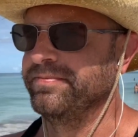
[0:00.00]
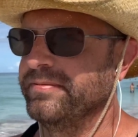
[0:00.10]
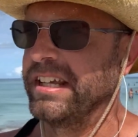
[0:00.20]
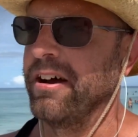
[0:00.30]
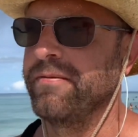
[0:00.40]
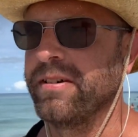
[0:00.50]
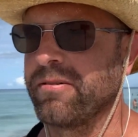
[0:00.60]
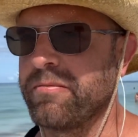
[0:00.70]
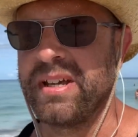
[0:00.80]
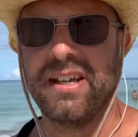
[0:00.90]
you know, if it
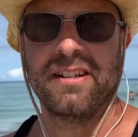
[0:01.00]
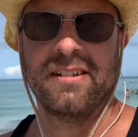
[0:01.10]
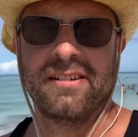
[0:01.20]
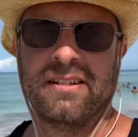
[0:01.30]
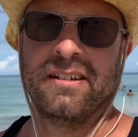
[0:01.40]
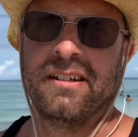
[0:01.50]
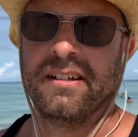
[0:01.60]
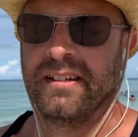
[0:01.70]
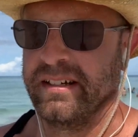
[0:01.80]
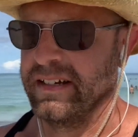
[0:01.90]
were me
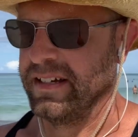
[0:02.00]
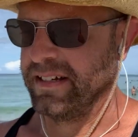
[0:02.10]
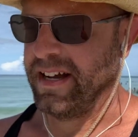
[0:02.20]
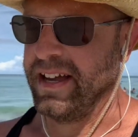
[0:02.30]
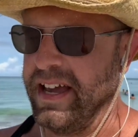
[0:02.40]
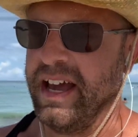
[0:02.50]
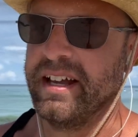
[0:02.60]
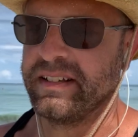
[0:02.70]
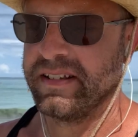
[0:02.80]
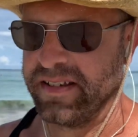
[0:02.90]
and I
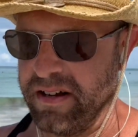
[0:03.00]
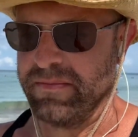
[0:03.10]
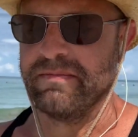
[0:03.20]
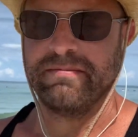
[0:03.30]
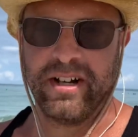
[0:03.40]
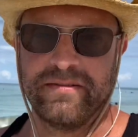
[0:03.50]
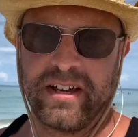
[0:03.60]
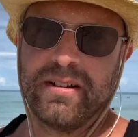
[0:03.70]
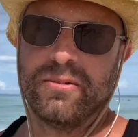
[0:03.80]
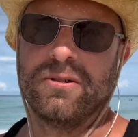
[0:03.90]
had some
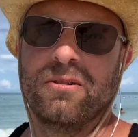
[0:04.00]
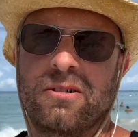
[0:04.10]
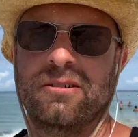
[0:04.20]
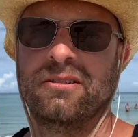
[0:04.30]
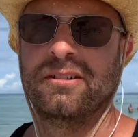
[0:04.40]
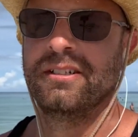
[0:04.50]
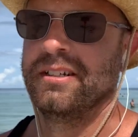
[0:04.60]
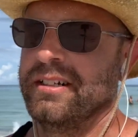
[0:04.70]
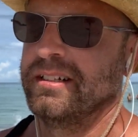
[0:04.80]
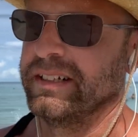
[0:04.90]
available
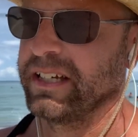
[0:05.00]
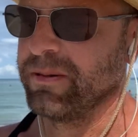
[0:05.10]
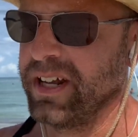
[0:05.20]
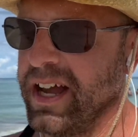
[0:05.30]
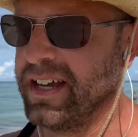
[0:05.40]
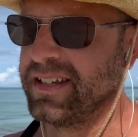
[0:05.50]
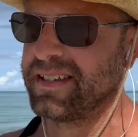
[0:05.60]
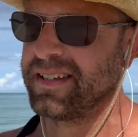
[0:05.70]
liquid Hex,